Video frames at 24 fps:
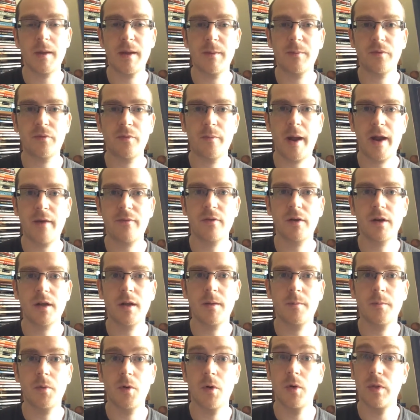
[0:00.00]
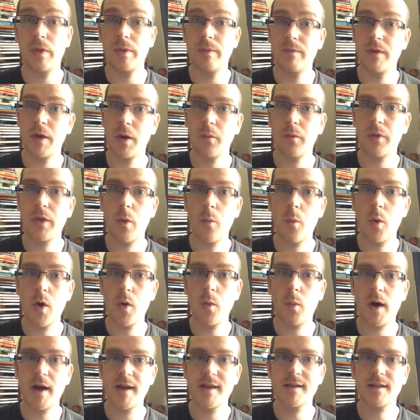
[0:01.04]
people from Africa, but there were
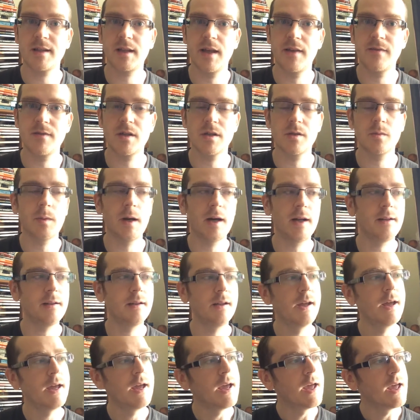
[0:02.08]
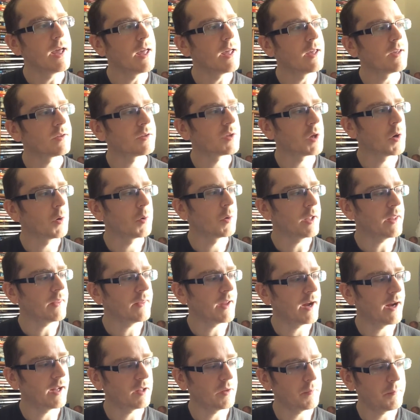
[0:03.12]
white slaves as well. So in
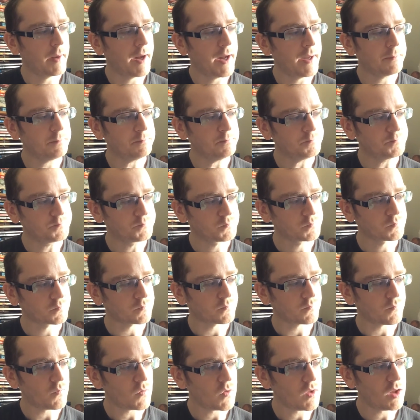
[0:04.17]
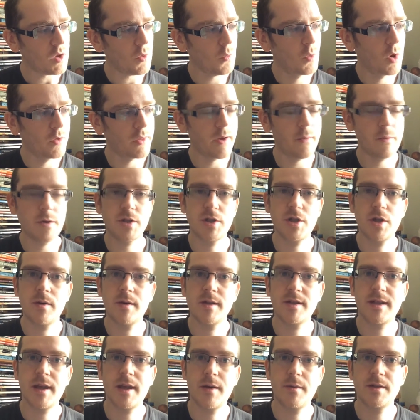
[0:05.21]
the Isle of Man, what they would do
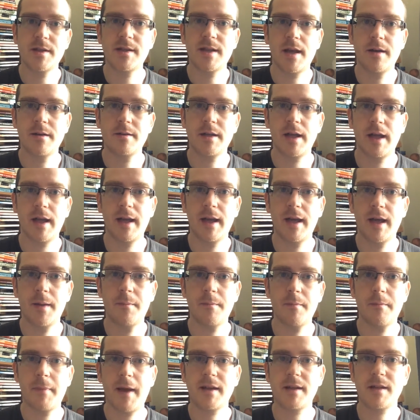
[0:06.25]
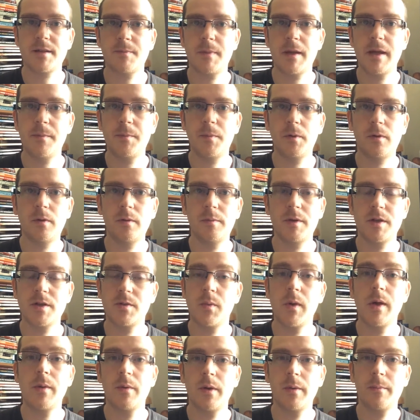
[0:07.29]
is they would send Manx people,
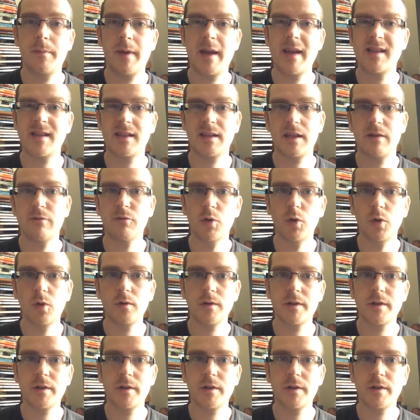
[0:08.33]
because we were basically